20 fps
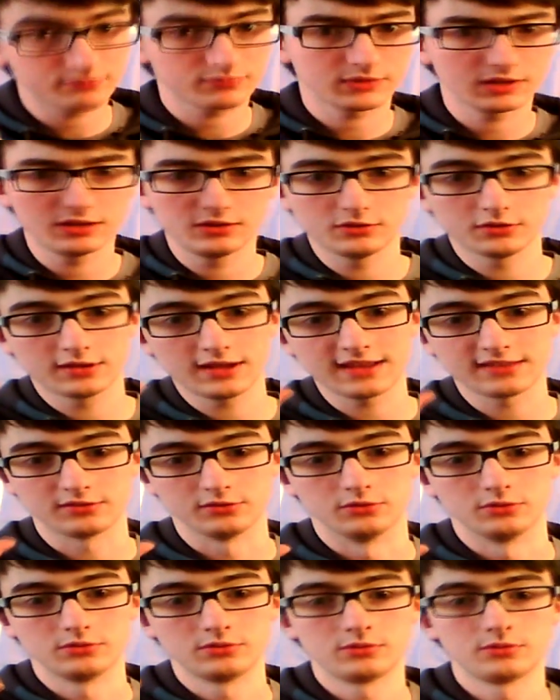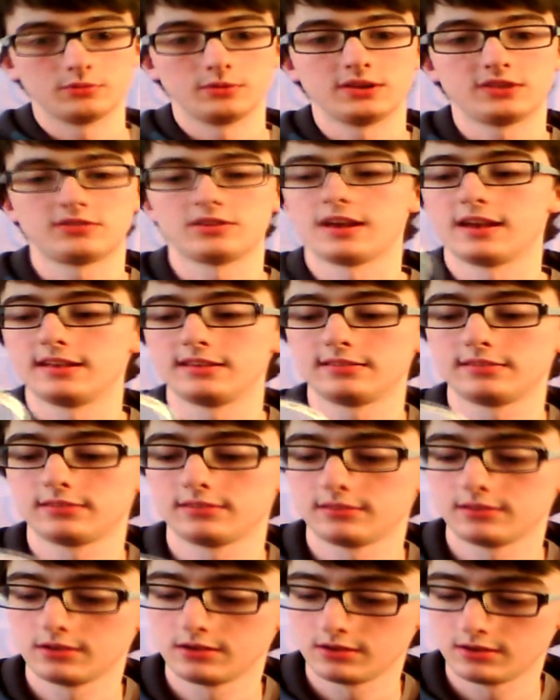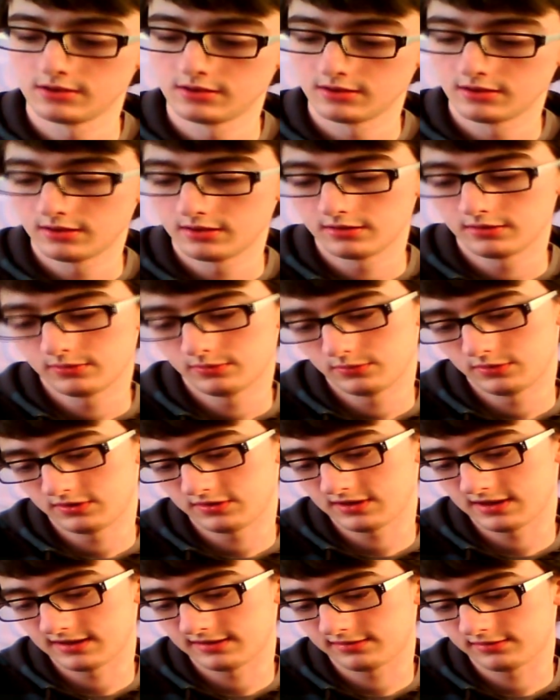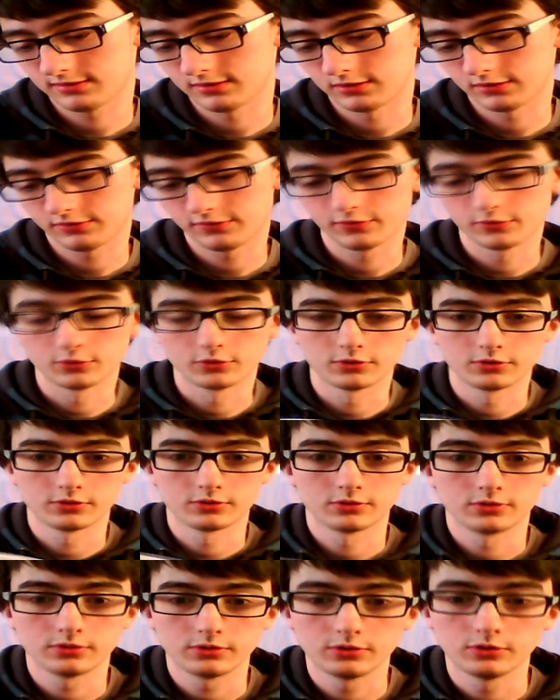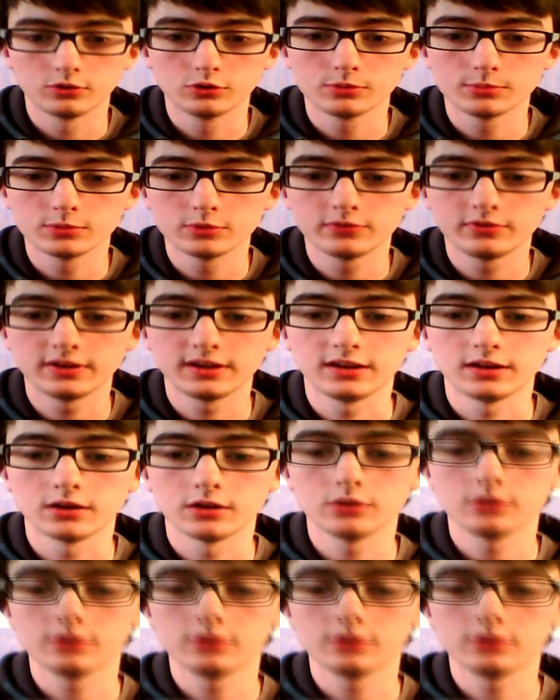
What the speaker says: your Dazzle, which has slots for normal video